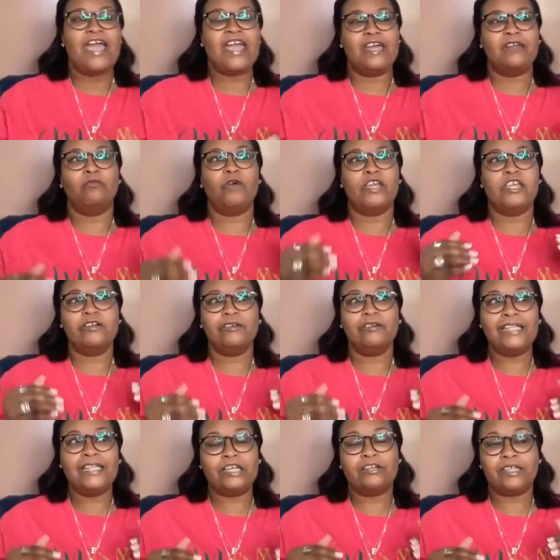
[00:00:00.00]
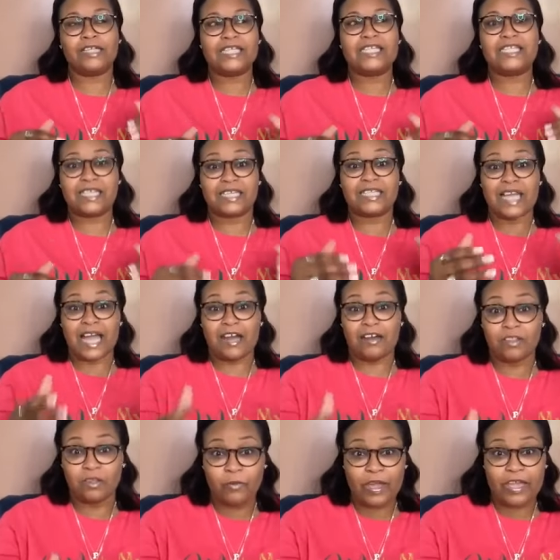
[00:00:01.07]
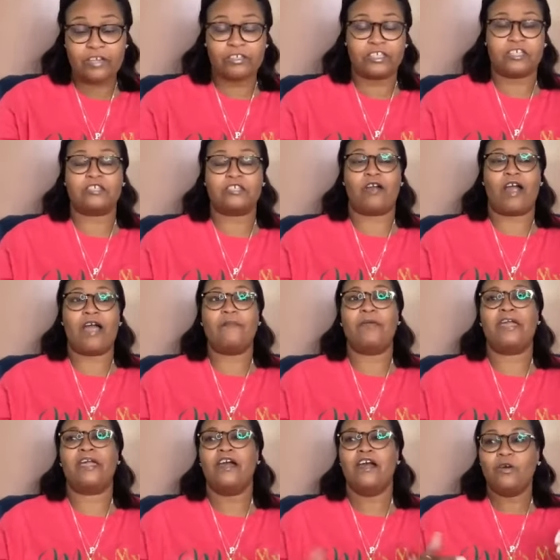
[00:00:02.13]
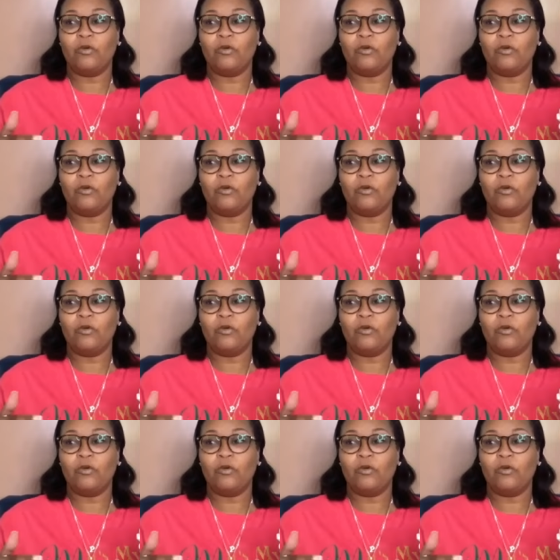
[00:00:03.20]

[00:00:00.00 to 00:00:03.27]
And when you literally sit down the way you're describing